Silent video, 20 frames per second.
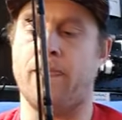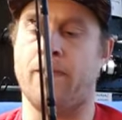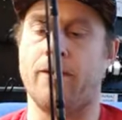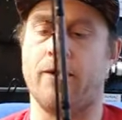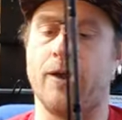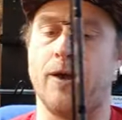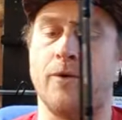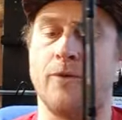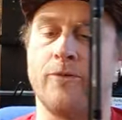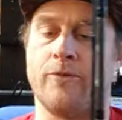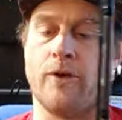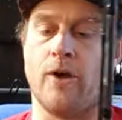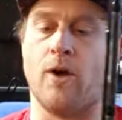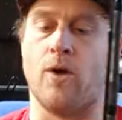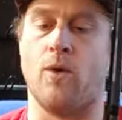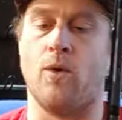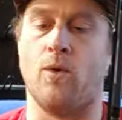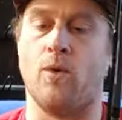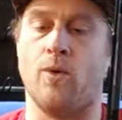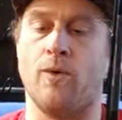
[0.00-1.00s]
you know,
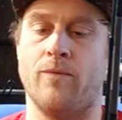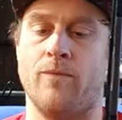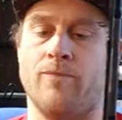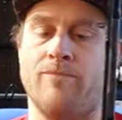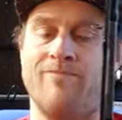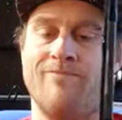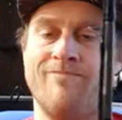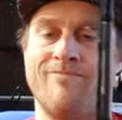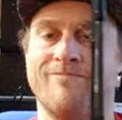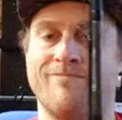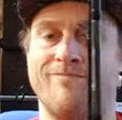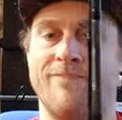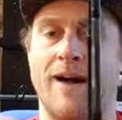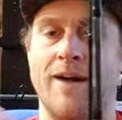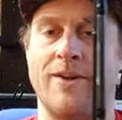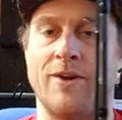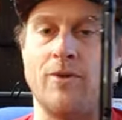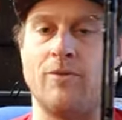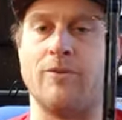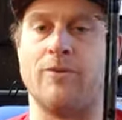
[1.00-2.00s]
so
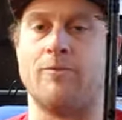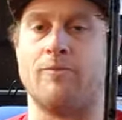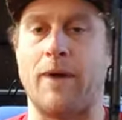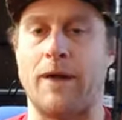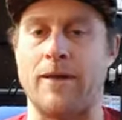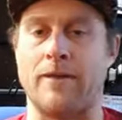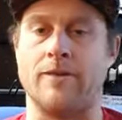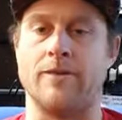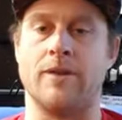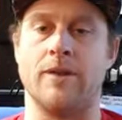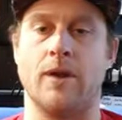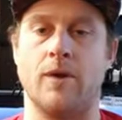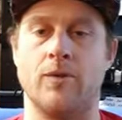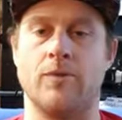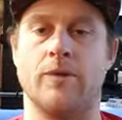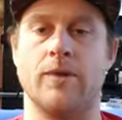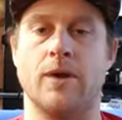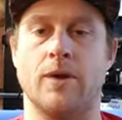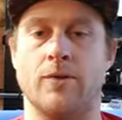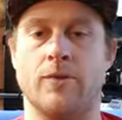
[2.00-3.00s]
I don't spend
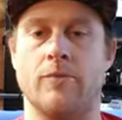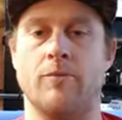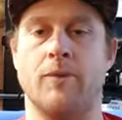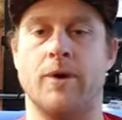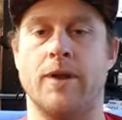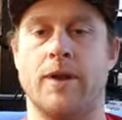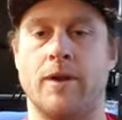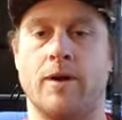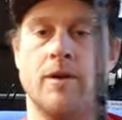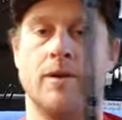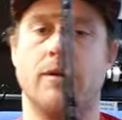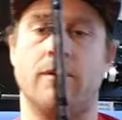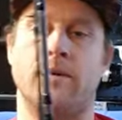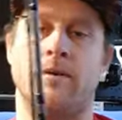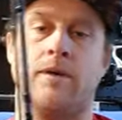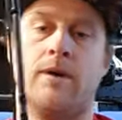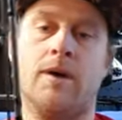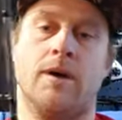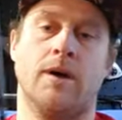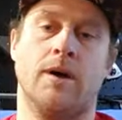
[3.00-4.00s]
loads and loads of money
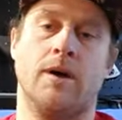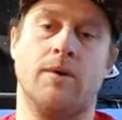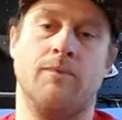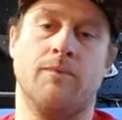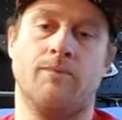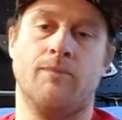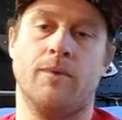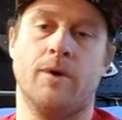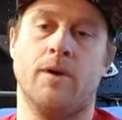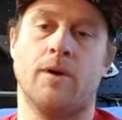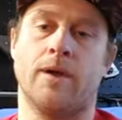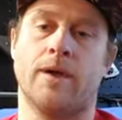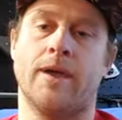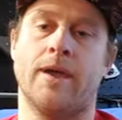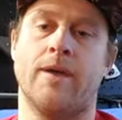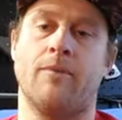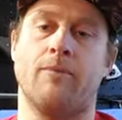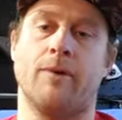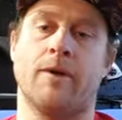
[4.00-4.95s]
on kit,